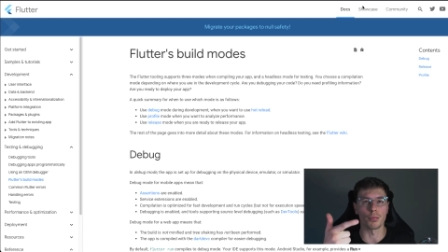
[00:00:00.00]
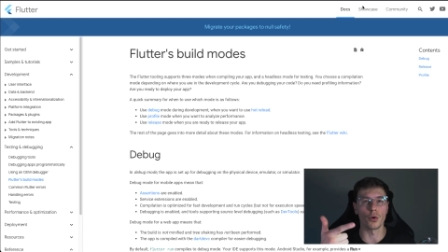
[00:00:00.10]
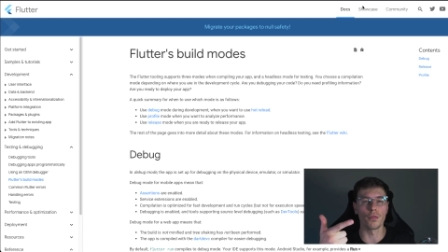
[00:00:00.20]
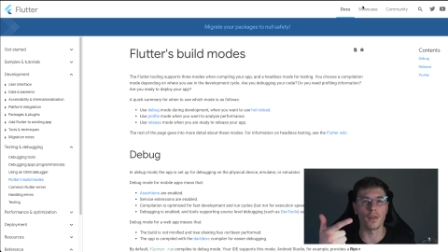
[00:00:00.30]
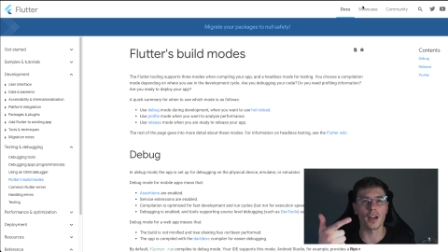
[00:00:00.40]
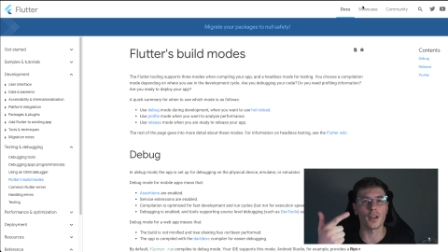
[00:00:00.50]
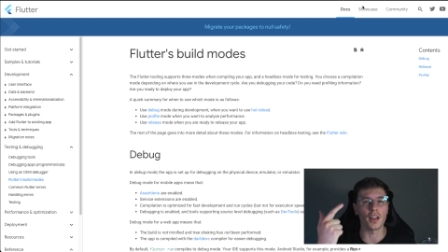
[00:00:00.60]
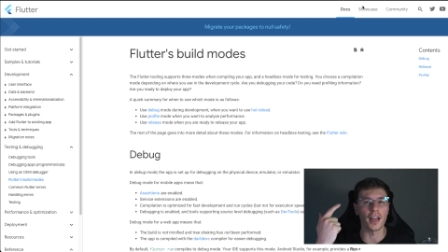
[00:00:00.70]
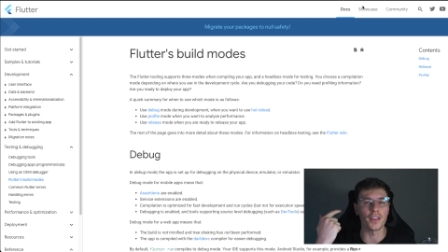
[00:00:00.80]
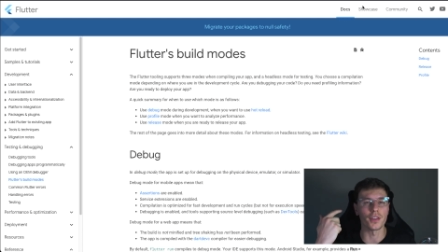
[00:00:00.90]
the
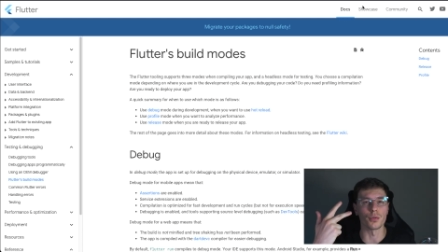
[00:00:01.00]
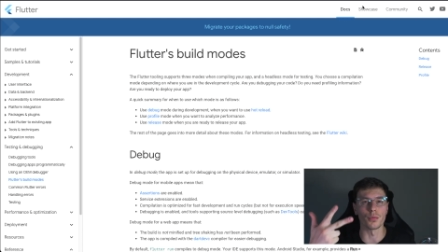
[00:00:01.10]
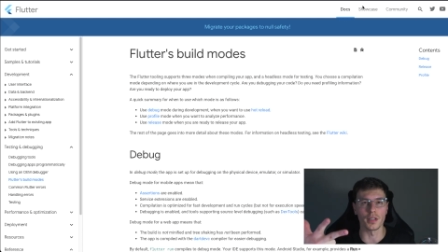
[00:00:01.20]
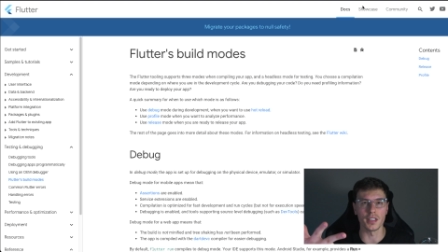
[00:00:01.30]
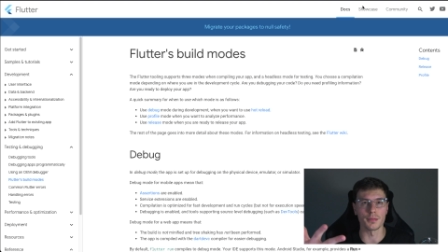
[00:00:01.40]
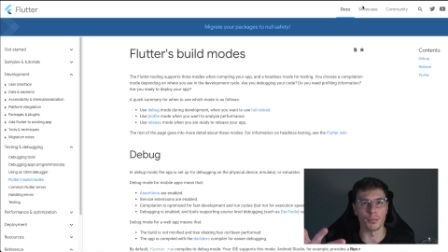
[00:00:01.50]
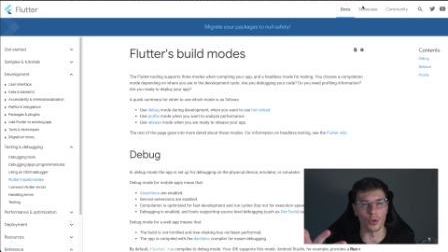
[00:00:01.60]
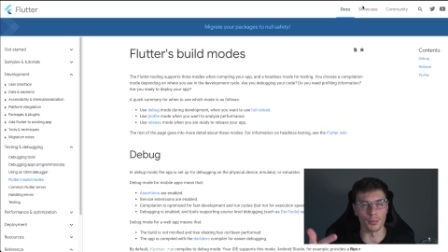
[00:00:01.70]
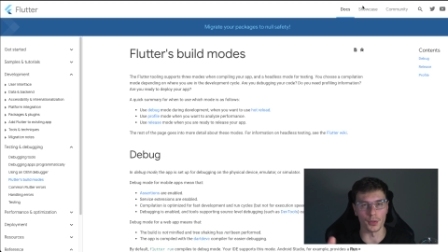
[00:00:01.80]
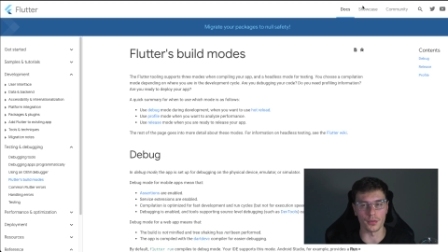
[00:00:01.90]
profile, and then the release
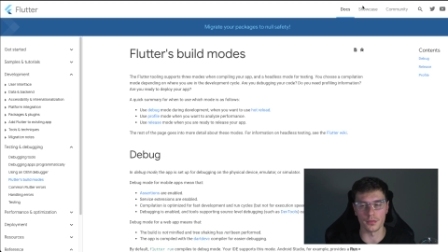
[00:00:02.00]
build mode.